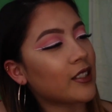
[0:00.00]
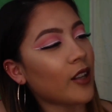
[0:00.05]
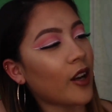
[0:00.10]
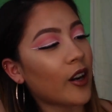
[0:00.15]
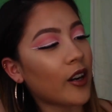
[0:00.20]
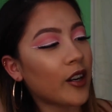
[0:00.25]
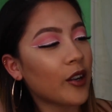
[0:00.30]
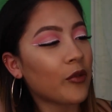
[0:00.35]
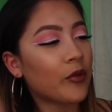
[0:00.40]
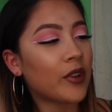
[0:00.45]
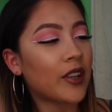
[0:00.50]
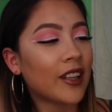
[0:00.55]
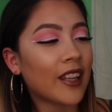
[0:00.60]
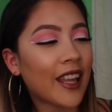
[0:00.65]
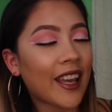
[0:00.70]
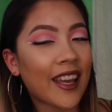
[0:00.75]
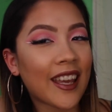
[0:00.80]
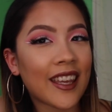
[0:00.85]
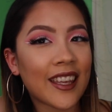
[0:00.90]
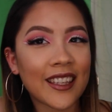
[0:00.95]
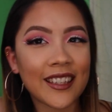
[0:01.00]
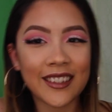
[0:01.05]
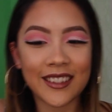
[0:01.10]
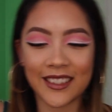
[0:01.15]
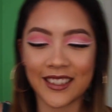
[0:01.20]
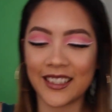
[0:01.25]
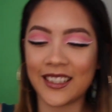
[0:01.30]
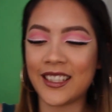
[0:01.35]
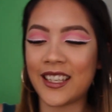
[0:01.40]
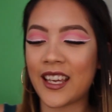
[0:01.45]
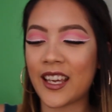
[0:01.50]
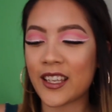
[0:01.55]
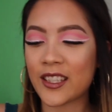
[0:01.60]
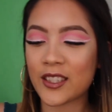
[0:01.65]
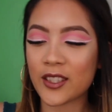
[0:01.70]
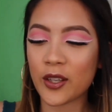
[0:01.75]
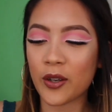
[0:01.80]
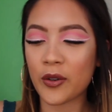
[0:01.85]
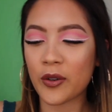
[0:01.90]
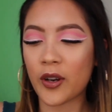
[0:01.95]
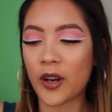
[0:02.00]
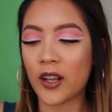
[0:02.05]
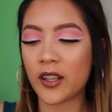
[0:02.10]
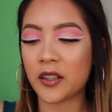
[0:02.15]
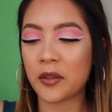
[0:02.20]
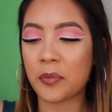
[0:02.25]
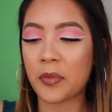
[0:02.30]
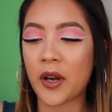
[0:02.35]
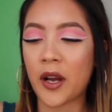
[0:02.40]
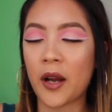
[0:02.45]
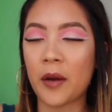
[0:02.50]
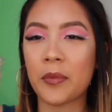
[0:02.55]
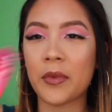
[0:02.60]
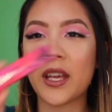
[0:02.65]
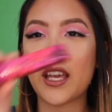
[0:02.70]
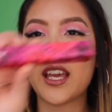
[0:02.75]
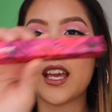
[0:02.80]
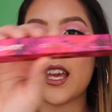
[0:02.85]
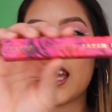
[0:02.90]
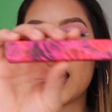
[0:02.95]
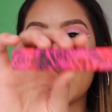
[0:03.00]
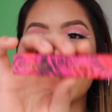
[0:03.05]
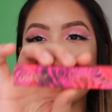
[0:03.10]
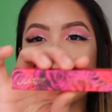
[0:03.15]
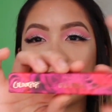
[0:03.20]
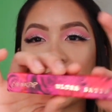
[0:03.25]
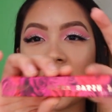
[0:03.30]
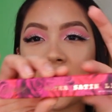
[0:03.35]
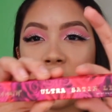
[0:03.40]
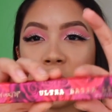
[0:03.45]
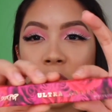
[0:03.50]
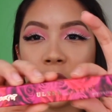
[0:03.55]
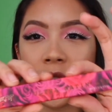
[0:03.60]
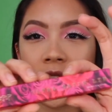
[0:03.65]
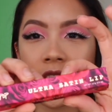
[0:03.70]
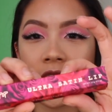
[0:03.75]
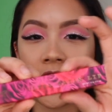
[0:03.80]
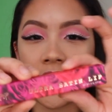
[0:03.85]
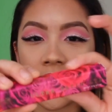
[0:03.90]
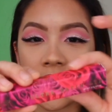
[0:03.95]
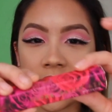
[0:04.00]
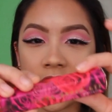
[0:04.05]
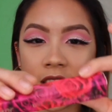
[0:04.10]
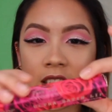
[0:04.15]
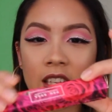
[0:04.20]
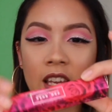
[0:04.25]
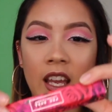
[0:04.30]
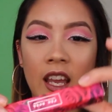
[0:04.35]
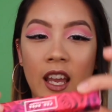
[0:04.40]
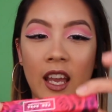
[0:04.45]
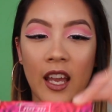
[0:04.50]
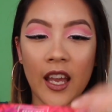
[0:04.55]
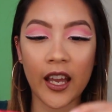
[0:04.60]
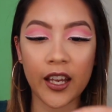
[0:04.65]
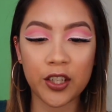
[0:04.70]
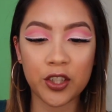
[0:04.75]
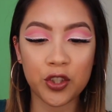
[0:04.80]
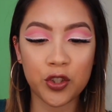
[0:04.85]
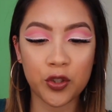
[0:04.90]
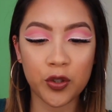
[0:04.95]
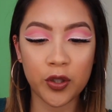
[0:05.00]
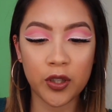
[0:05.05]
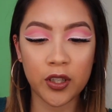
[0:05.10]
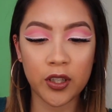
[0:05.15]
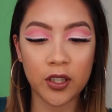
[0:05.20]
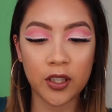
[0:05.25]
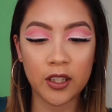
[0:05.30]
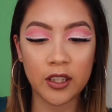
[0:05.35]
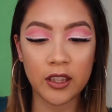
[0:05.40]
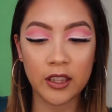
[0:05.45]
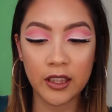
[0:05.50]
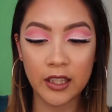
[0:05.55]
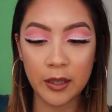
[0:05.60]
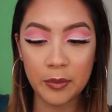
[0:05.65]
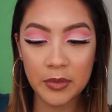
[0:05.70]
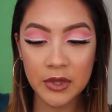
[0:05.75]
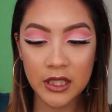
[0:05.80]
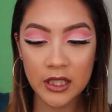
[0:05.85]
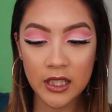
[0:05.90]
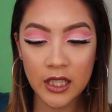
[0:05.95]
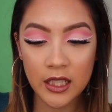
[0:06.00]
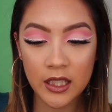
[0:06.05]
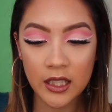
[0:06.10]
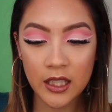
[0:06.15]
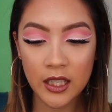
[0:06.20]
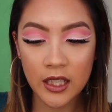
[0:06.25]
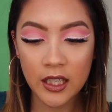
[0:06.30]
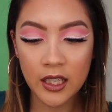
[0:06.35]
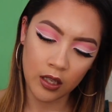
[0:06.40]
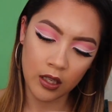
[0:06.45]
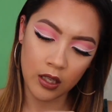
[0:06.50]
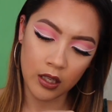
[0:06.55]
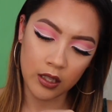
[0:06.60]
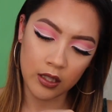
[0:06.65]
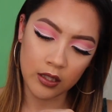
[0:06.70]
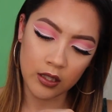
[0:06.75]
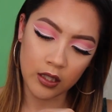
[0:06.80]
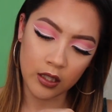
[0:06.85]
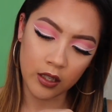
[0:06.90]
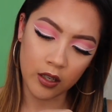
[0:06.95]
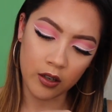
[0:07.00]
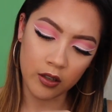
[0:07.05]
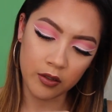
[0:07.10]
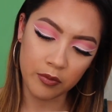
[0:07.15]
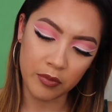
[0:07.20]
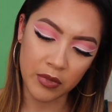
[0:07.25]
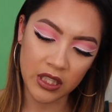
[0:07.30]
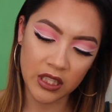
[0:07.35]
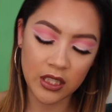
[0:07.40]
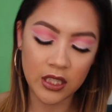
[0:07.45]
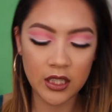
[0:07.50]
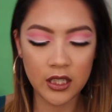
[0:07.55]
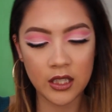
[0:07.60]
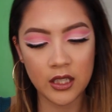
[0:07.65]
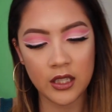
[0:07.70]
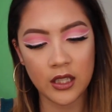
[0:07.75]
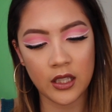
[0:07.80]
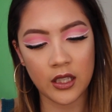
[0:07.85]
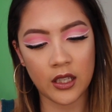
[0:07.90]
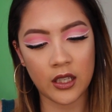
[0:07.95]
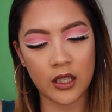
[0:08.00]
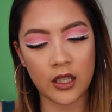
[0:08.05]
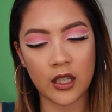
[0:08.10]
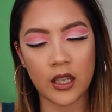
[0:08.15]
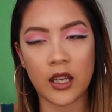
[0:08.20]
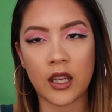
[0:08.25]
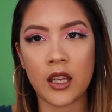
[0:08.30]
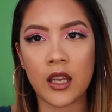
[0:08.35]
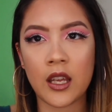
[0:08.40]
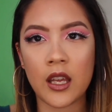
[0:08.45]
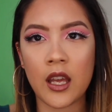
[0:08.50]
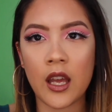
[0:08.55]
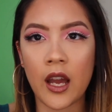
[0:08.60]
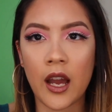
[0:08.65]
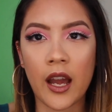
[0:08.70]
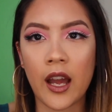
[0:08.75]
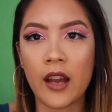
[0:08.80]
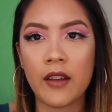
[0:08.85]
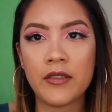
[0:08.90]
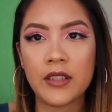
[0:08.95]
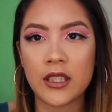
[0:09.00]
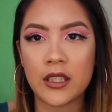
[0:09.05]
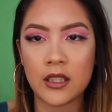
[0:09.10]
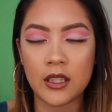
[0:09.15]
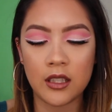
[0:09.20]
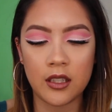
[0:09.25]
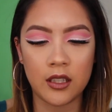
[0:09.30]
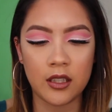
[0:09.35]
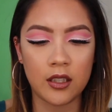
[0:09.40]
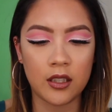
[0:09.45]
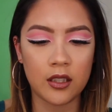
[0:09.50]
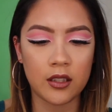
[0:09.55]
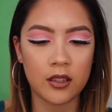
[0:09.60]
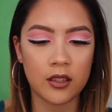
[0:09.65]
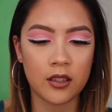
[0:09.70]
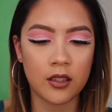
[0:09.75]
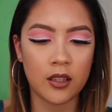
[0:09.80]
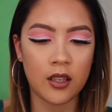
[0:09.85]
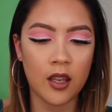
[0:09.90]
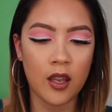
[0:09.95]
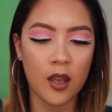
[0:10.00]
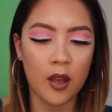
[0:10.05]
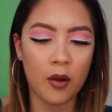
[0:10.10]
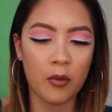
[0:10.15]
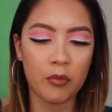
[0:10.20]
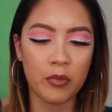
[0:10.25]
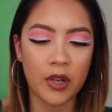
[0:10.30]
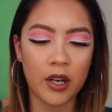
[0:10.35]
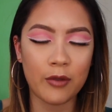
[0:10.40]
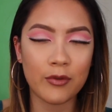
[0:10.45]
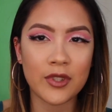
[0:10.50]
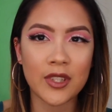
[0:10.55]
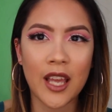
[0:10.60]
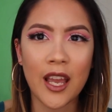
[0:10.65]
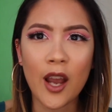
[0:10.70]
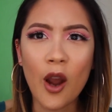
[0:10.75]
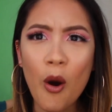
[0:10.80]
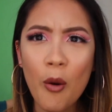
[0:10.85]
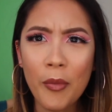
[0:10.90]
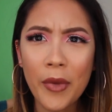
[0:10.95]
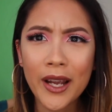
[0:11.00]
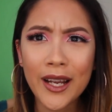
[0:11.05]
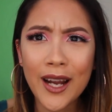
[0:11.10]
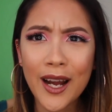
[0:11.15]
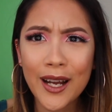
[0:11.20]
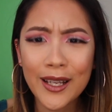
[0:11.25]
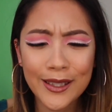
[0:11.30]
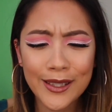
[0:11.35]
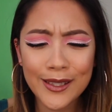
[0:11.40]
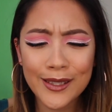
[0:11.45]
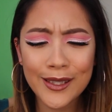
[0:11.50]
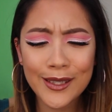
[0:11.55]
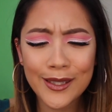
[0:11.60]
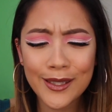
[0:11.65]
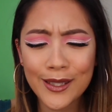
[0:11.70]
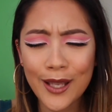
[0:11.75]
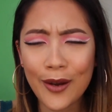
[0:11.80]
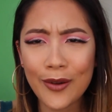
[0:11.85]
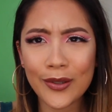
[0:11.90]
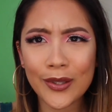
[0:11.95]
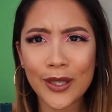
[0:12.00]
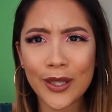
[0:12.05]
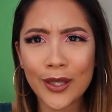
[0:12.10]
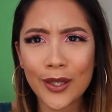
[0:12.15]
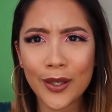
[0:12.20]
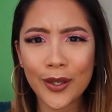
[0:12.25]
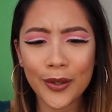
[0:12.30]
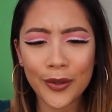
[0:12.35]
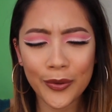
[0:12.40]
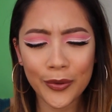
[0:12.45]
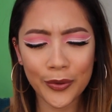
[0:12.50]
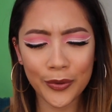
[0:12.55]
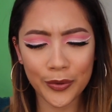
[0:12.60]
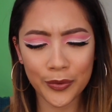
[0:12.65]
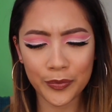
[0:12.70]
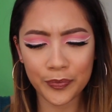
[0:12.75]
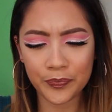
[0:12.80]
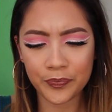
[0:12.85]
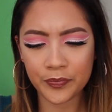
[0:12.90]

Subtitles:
sorry we're late, XO ColourPop, and it came with this extra lipstick. Is it called Mrs.? I haven't seen it yet, but I was like, oh my god, this is so cute.